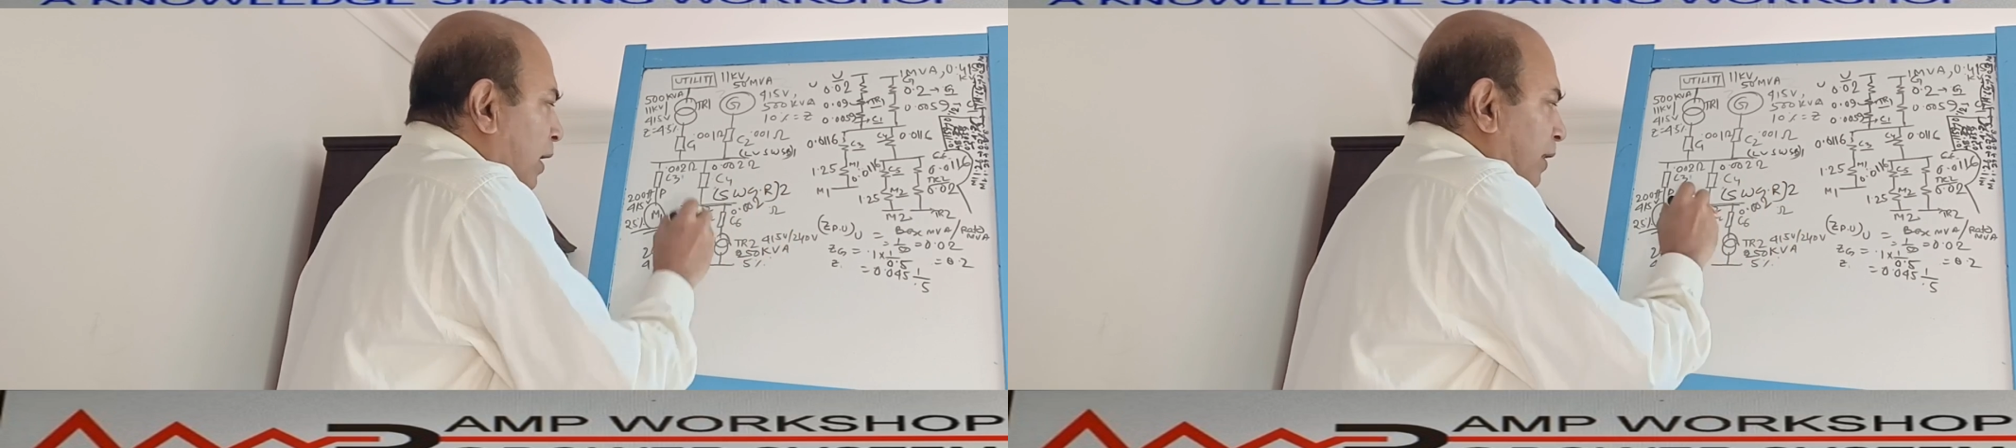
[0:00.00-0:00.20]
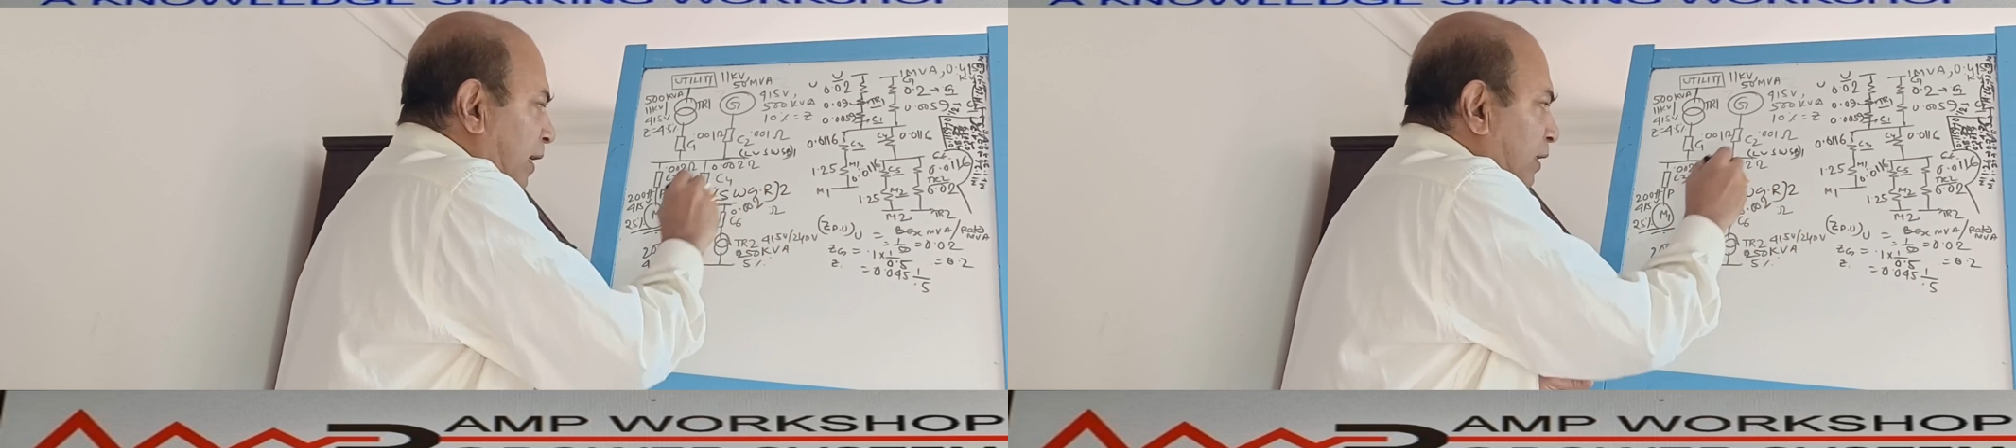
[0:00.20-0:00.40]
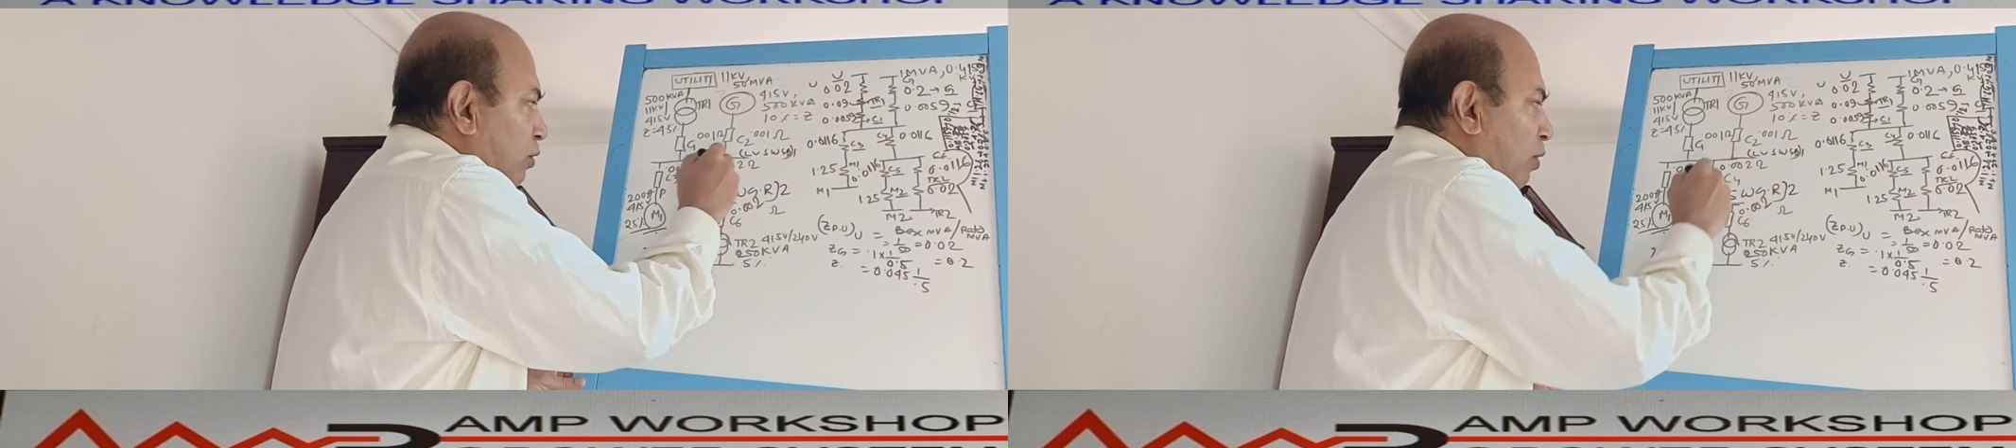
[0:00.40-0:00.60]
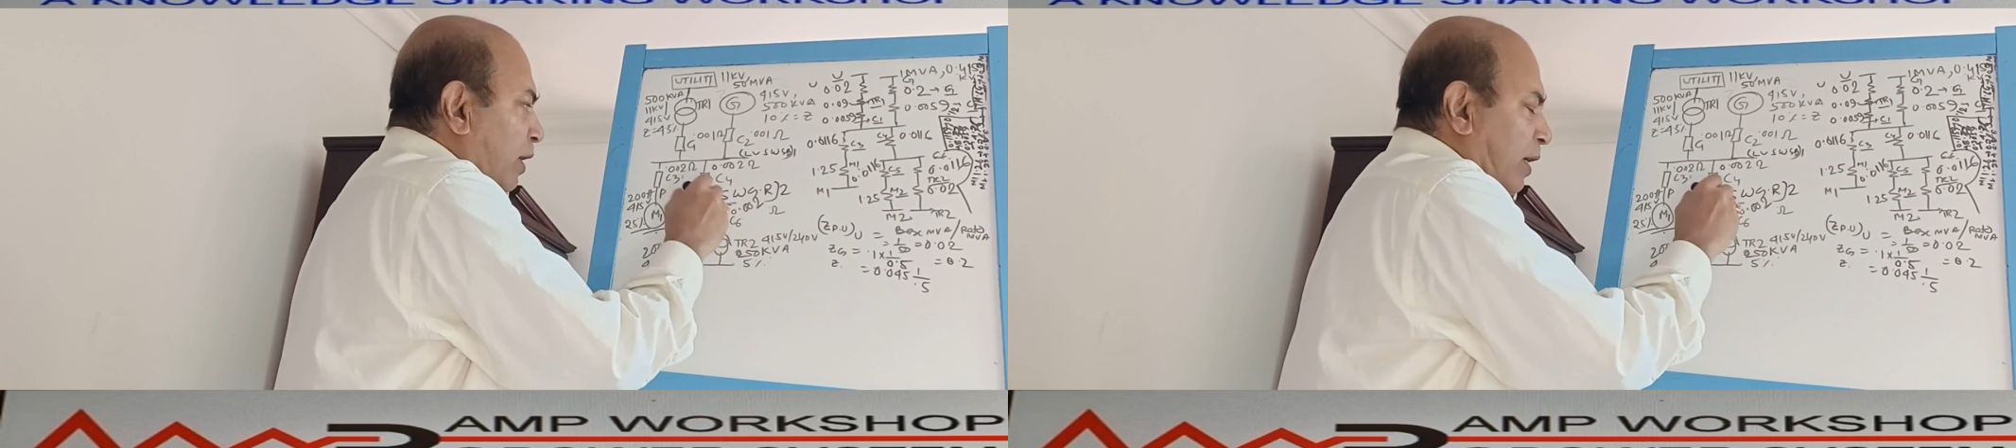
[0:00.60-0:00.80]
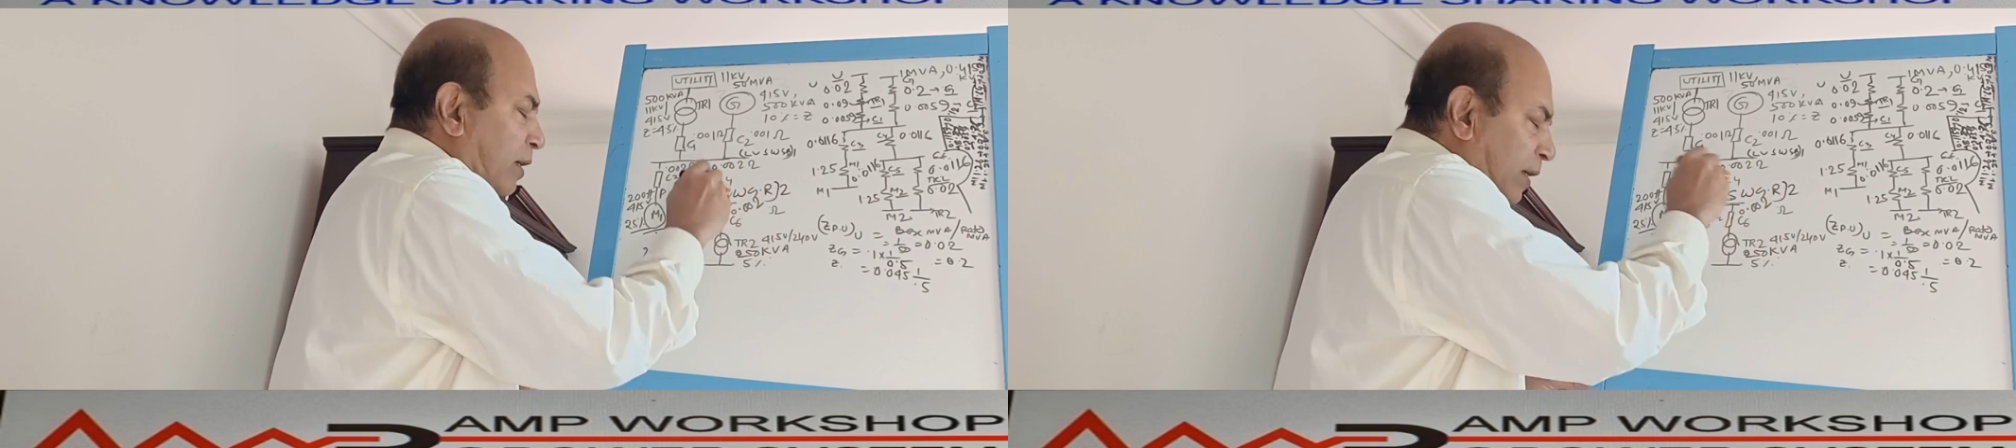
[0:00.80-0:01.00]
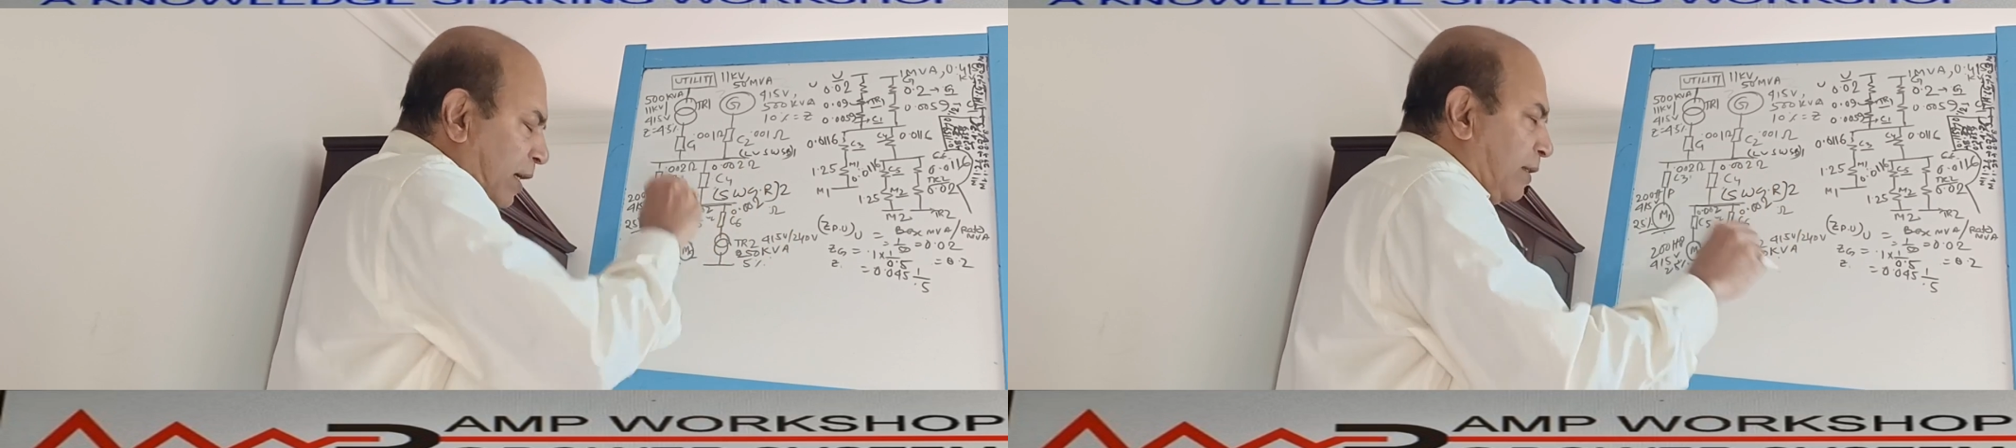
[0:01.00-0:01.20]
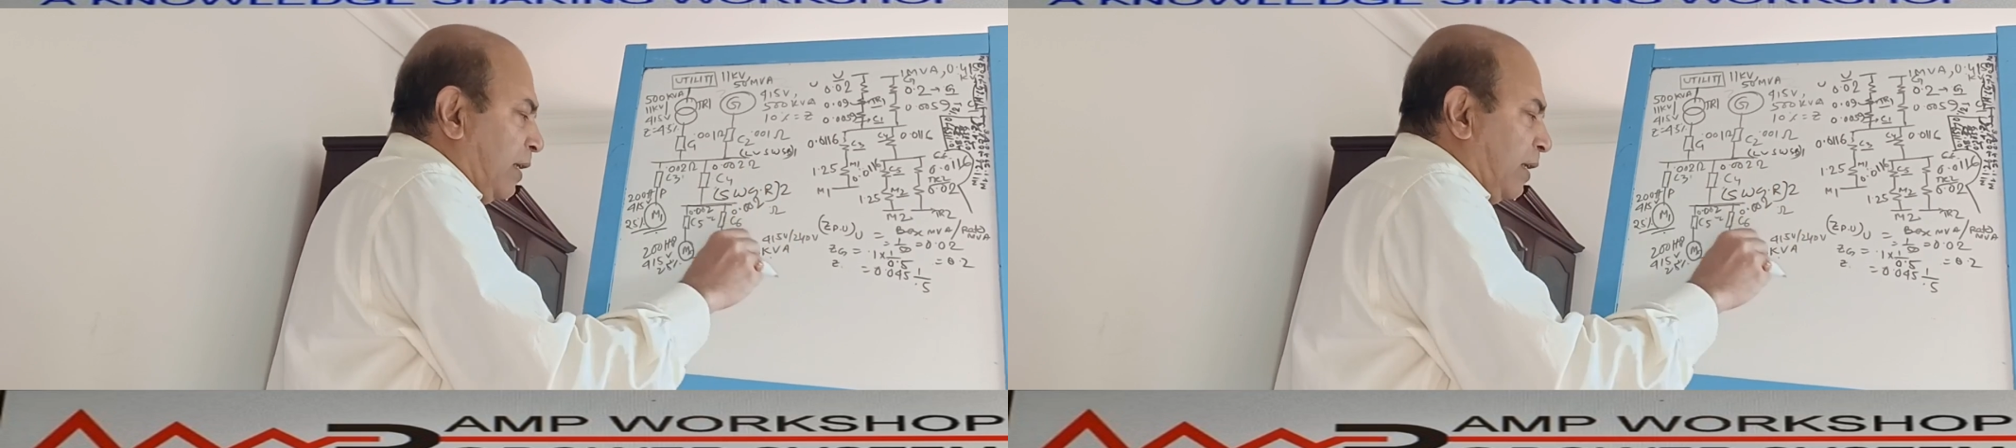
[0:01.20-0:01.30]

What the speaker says: that is located near